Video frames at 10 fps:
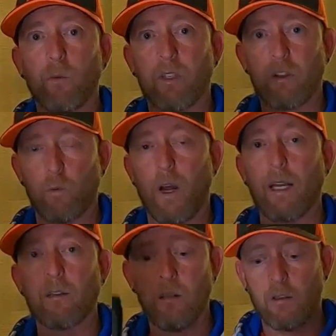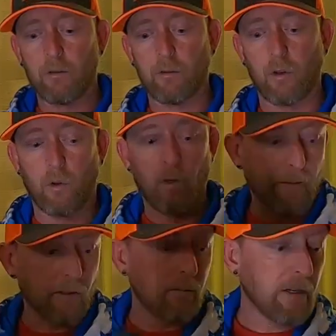when it's wet. So
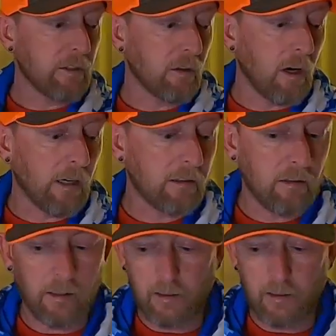that's my socks.